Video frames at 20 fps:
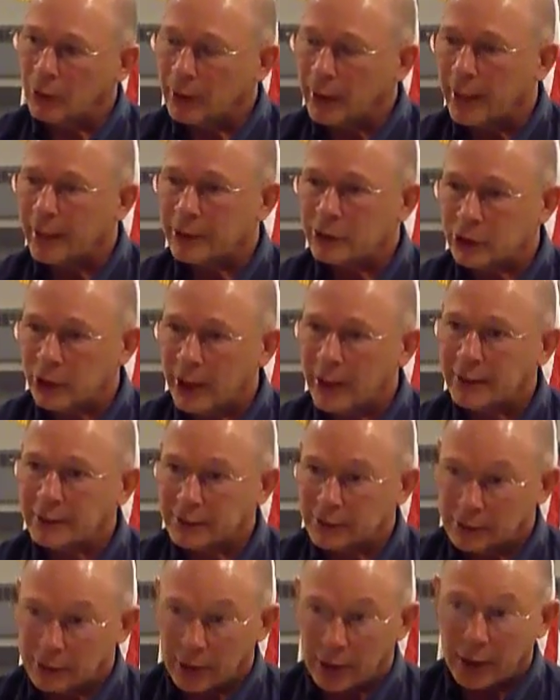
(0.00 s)
got a
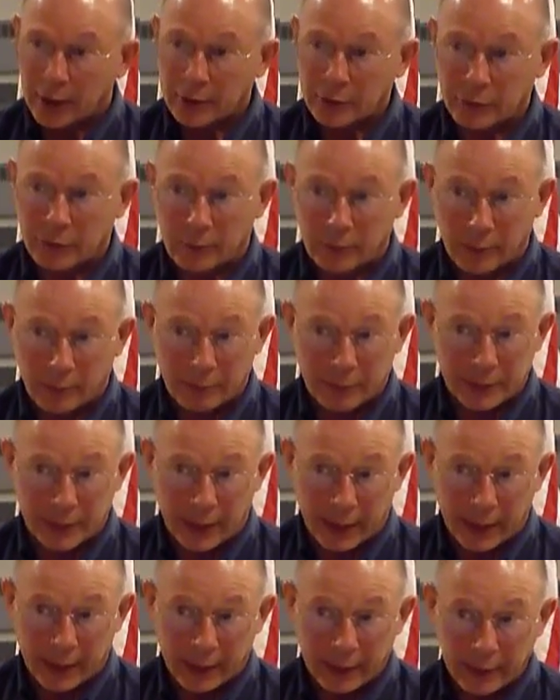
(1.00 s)
chance to talk to her mom and
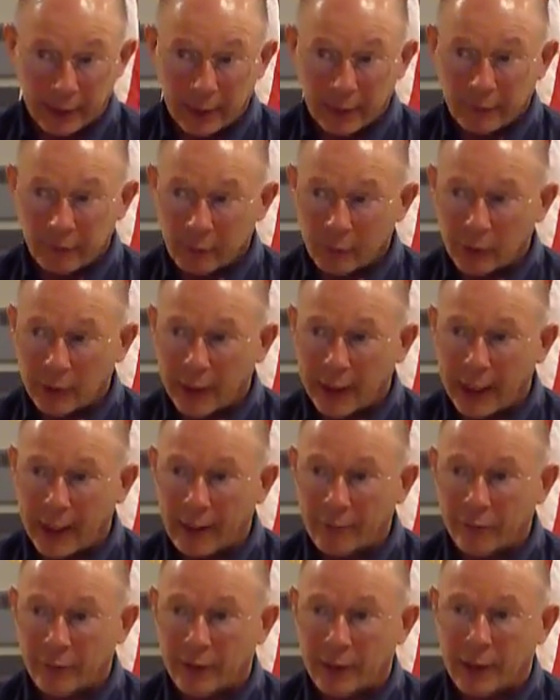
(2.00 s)
dad for about a
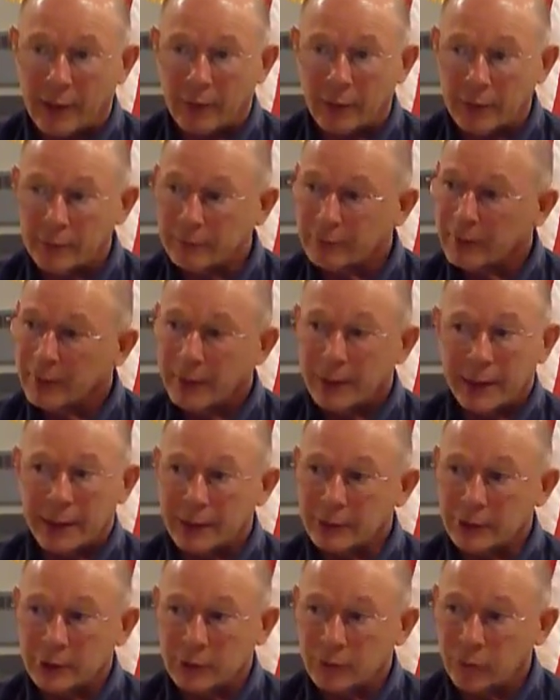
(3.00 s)
half an hour,
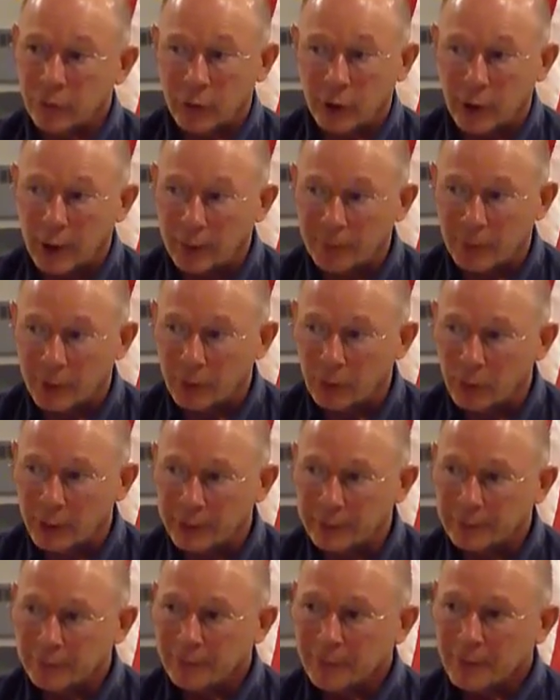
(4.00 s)
and it's just phenomenal
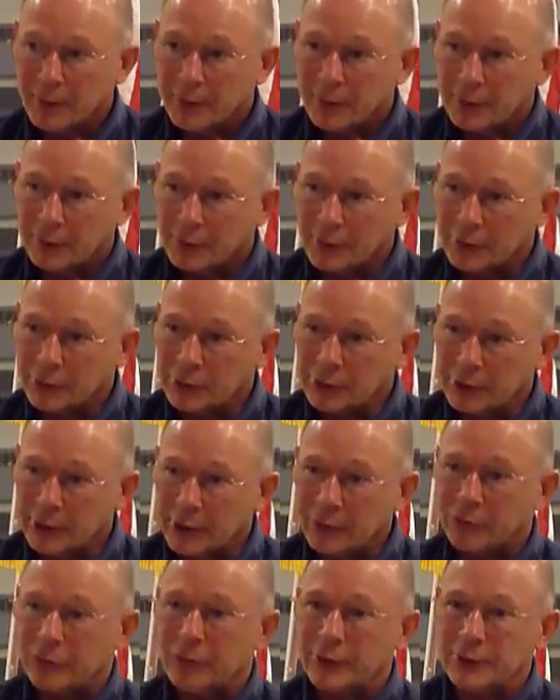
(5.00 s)
what the
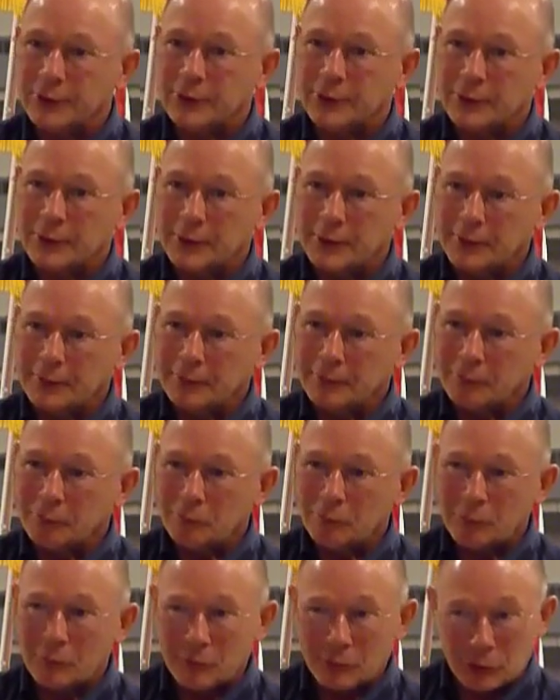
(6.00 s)
difference
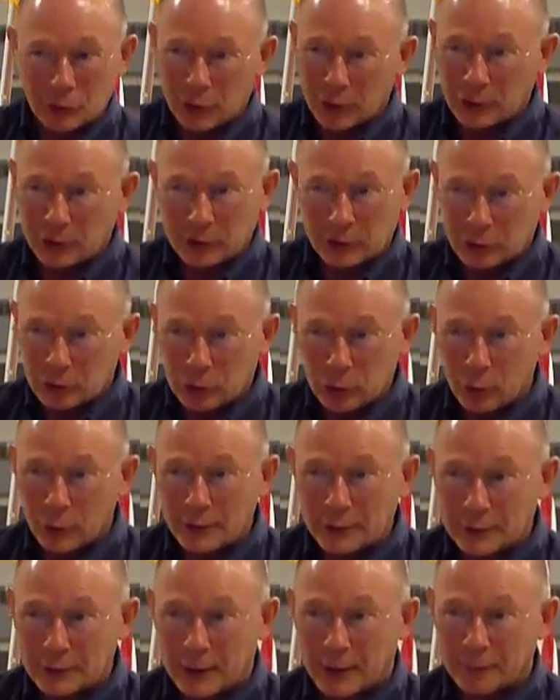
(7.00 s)
just
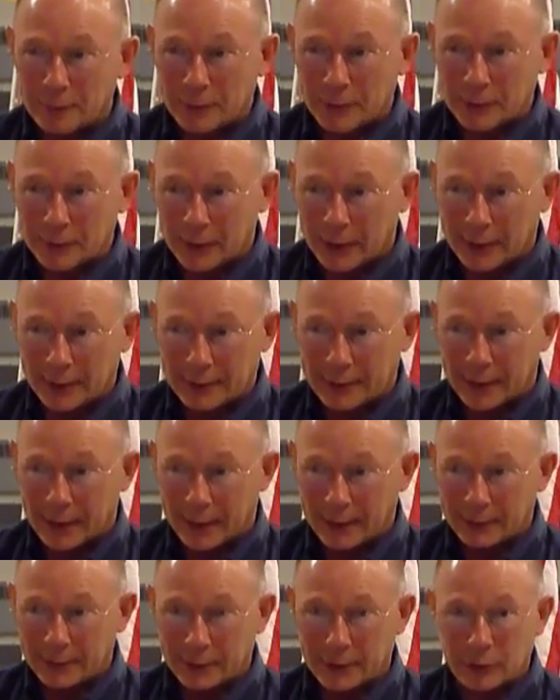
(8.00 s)
doing something like
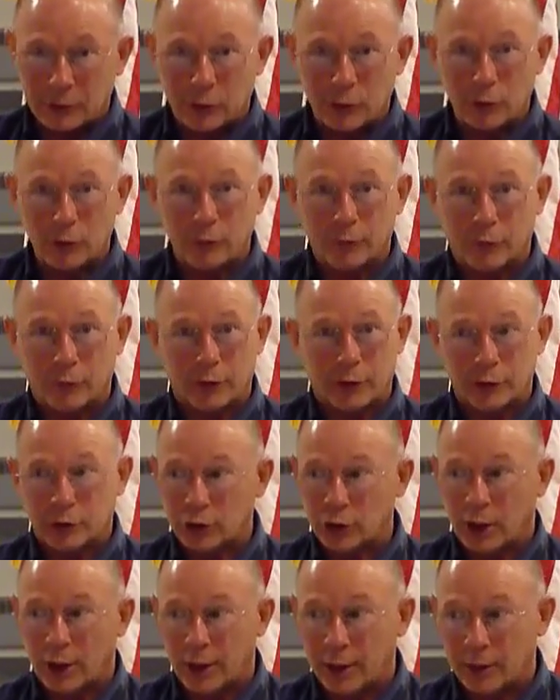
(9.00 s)
that can do for a
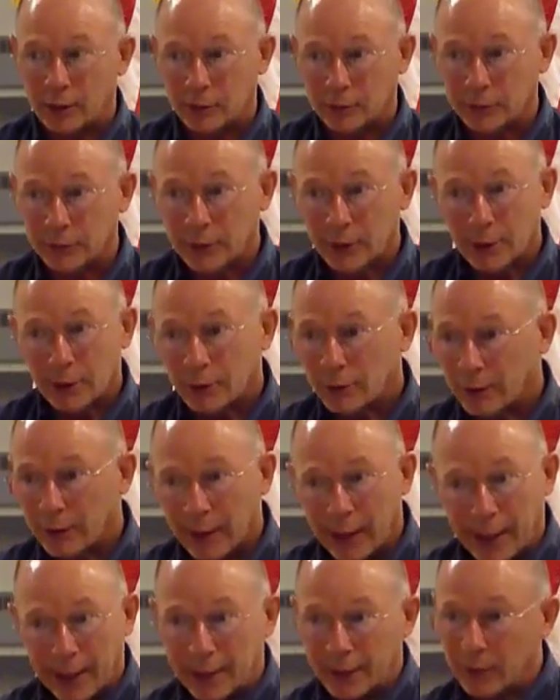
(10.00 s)
child or
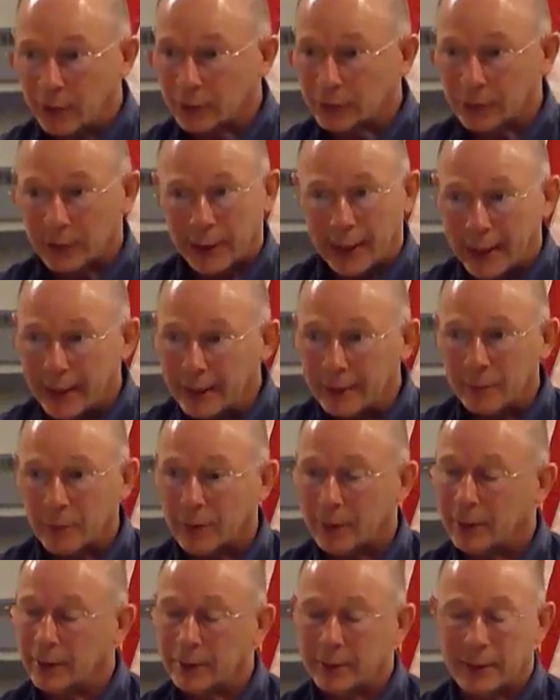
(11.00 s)
an adult,
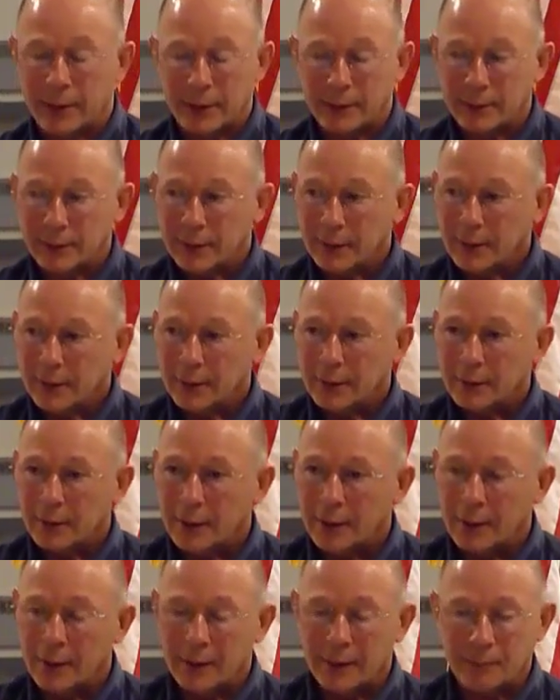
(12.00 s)
anybody, that
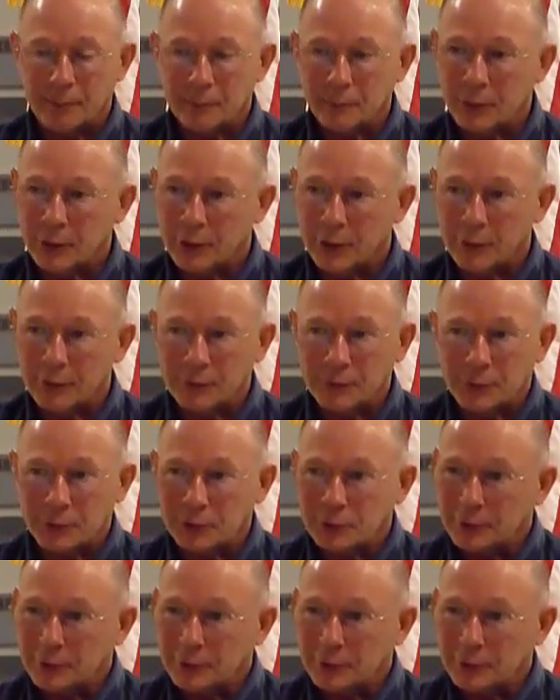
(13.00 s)
it